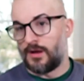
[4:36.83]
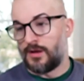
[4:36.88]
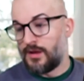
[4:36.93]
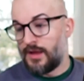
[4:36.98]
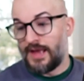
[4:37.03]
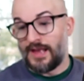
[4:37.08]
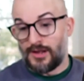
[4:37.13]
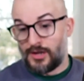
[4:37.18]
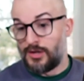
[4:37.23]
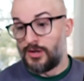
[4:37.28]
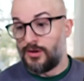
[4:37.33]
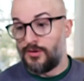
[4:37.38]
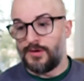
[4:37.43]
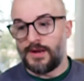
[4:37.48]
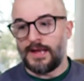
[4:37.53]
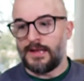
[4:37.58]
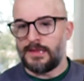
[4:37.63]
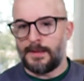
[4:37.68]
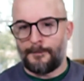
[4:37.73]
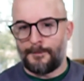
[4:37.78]

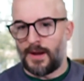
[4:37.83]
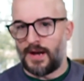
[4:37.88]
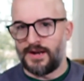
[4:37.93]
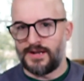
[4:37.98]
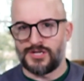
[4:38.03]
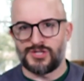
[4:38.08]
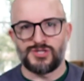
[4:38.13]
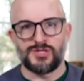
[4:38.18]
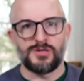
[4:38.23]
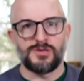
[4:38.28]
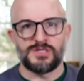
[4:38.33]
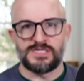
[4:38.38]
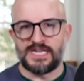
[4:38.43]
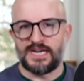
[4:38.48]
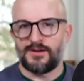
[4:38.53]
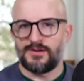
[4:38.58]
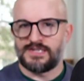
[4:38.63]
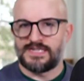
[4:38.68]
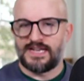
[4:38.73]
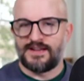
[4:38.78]
including the Punisher,
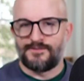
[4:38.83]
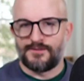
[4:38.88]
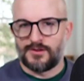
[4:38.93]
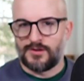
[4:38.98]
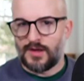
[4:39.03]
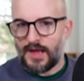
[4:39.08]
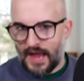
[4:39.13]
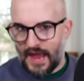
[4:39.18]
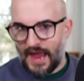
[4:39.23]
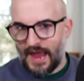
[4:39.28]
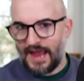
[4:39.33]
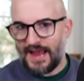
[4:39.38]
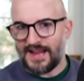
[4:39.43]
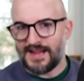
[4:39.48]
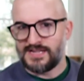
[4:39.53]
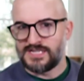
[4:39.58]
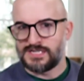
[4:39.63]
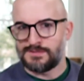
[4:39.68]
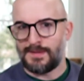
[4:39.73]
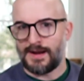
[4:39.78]
Daredevil,
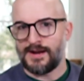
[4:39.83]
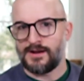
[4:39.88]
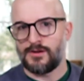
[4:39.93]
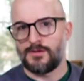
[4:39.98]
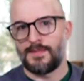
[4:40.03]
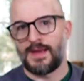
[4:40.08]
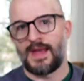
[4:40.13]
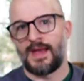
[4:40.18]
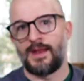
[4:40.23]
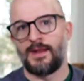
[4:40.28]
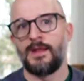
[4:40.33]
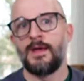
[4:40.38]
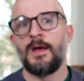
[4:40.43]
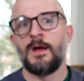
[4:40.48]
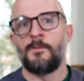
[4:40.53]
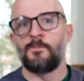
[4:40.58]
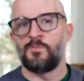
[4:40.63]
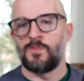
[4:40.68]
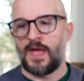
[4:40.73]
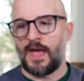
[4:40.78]
and Spider-Man,
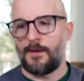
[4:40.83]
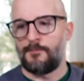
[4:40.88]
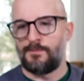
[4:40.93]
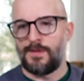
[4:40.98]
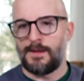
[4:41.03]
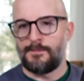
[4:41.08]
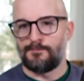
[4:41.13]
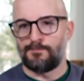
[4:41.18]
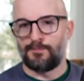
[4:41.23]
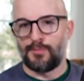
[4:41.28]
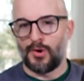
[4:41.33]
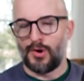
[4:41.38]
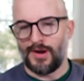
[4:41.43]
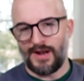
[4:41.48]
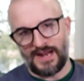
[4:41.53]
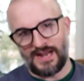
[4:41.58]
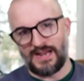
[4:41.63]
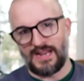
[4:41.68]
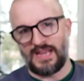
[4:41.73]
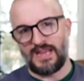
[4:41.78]
have been
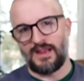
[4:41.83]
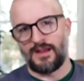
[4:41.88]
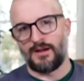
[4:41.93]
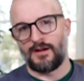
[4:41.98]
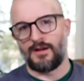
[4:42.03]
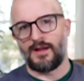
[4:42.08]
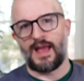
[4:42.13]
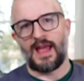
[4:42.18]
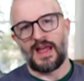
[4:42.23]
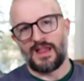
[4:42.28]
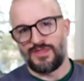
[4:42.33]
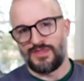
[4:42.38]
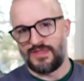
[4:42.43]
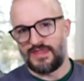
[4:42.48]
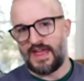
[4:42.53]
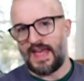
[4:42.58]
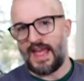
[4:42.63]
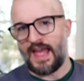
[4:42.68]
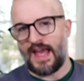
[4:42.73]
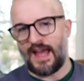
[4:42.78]
put in here, and
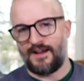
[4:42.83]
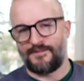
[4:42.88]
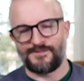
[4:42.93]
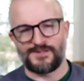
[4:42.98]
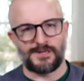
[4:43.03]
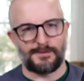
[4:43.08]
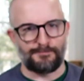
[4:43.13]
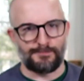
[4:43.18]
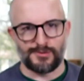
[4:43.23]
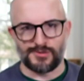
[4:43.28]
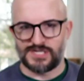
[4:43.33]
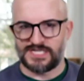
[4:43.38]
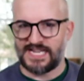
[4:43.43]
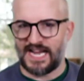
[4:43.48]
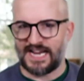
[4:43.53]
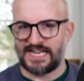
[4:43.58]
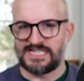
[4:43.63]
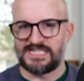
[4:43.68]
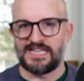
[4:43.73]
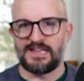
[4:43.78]
they have to
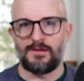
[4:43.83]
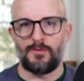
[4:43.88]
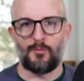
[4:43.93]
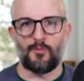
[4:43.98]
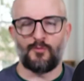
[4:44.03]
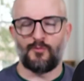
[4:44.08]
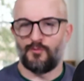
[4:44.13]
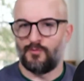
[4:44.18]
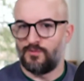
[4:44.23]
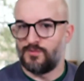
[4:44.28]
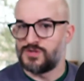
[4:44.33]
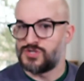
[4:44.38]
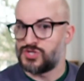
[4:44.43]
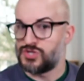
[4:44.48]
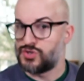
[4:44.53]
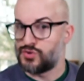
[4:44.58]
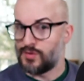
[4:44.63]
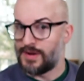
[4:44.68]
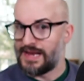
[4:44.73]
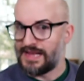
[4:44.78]
protect it
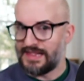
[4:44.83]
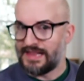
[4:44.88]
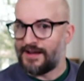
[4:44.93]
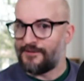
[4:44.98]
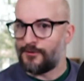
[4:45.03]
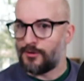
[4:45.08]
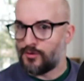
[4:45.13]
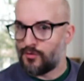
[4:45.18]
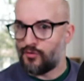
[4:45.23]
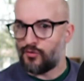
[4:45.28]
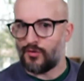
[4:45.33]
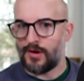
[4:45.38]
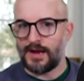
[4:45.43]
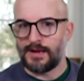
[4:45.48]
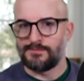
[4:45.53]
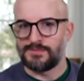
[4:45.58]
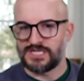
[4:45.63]
street level crime